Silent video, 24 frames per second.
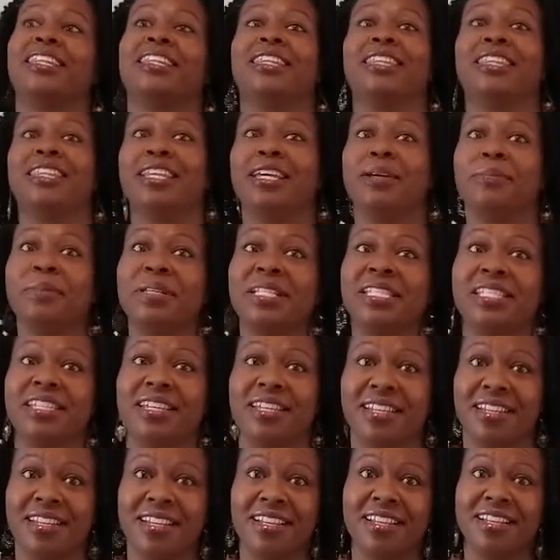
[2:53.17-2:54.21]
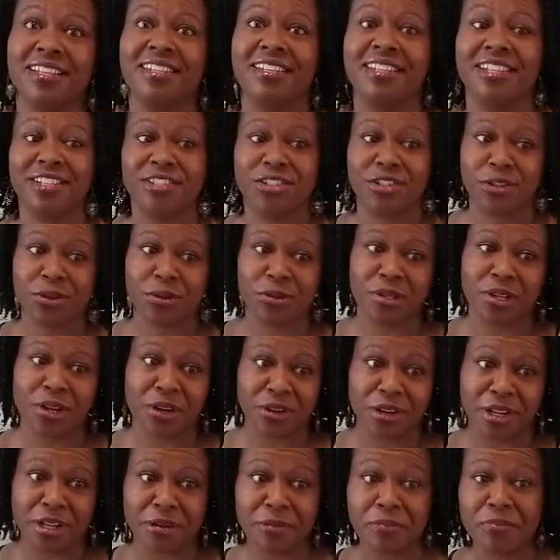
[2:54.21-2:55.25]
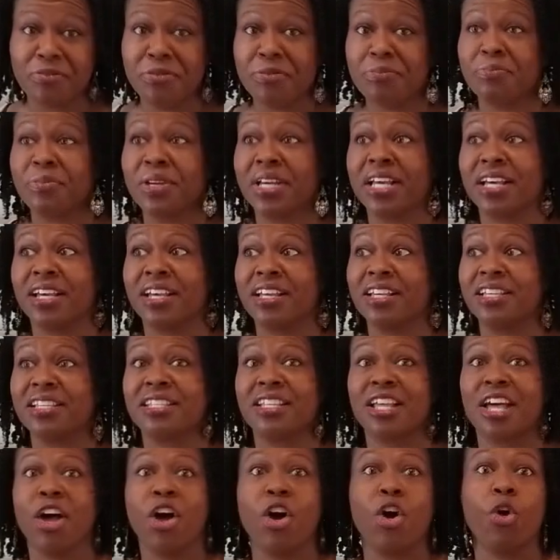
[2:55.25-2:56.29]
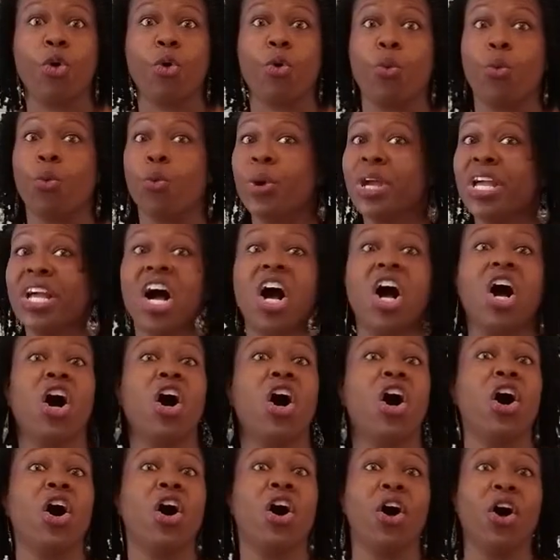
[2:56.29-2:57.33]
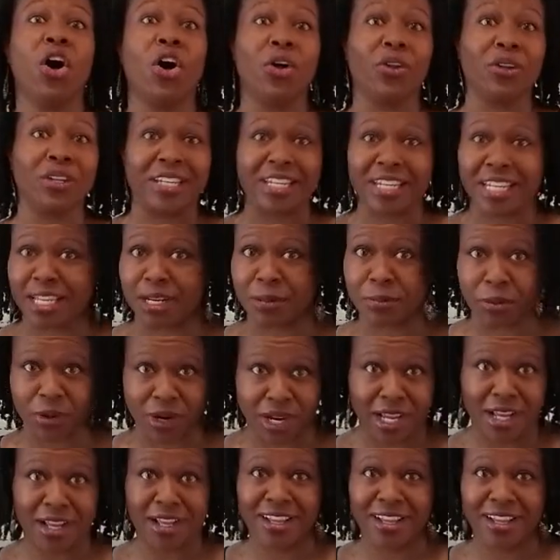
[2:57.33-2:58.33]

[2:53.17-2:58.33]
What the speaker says: limited digital learning because we all need a break.